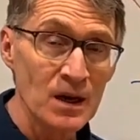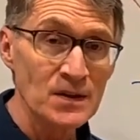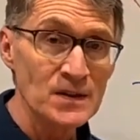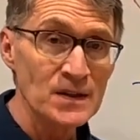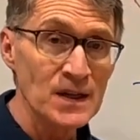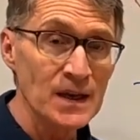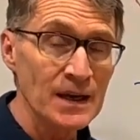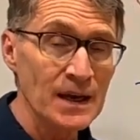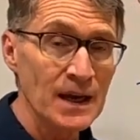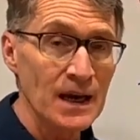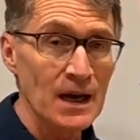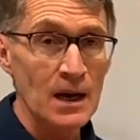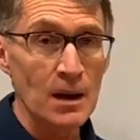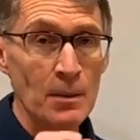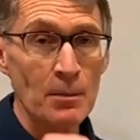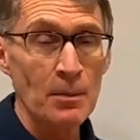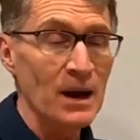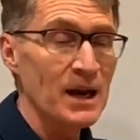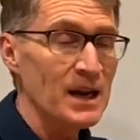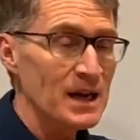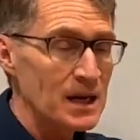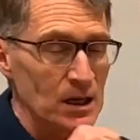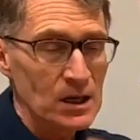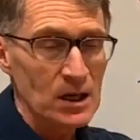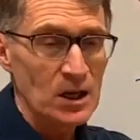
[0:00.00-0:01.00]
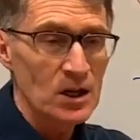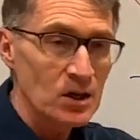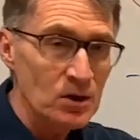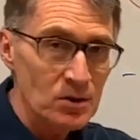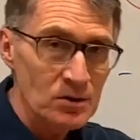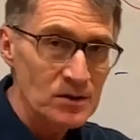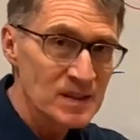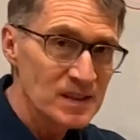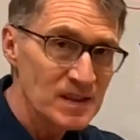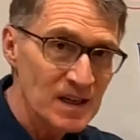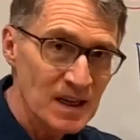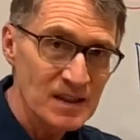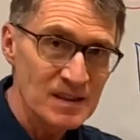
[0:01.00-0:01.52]
So you get on a bike and you
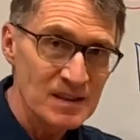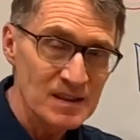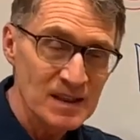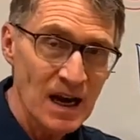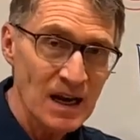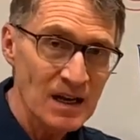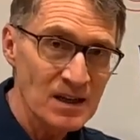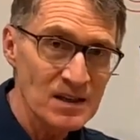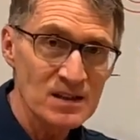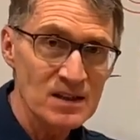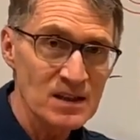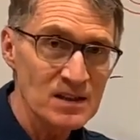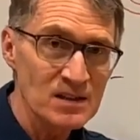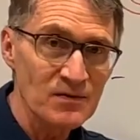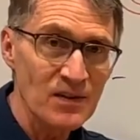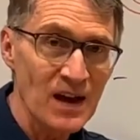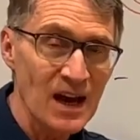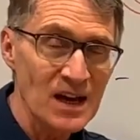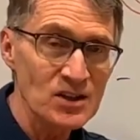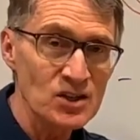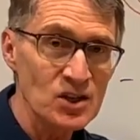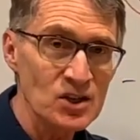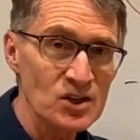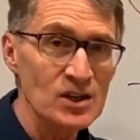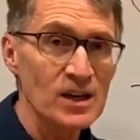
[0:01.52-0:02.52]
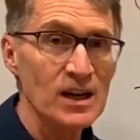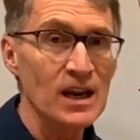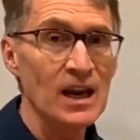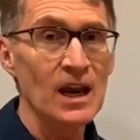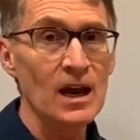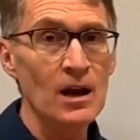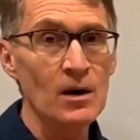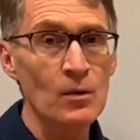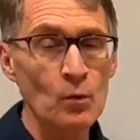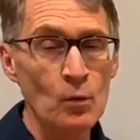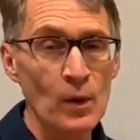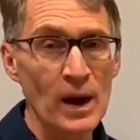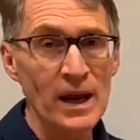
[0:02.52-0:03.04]
do 6 seconds as fast as you
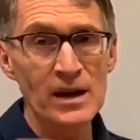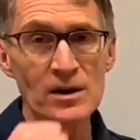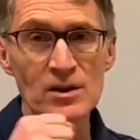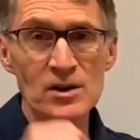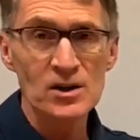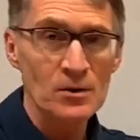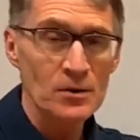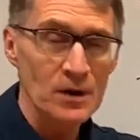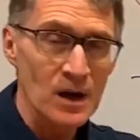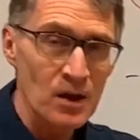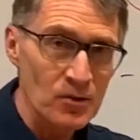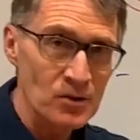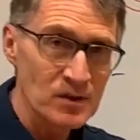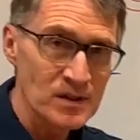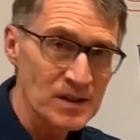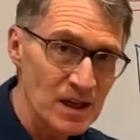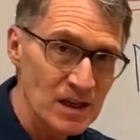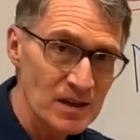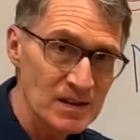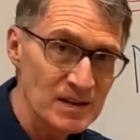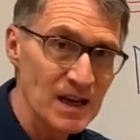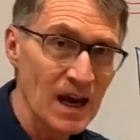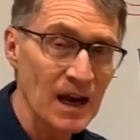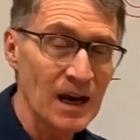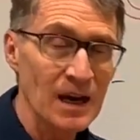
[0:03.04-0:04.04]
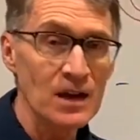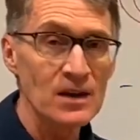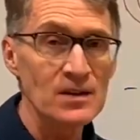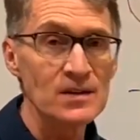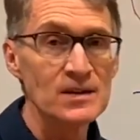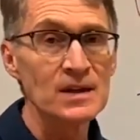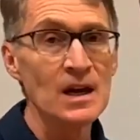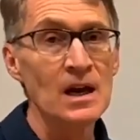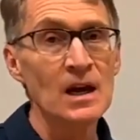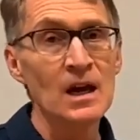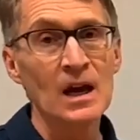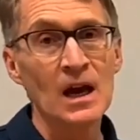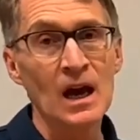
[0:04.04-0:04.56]
can, wait, do another 6
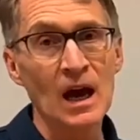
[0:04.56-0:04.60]
seconds,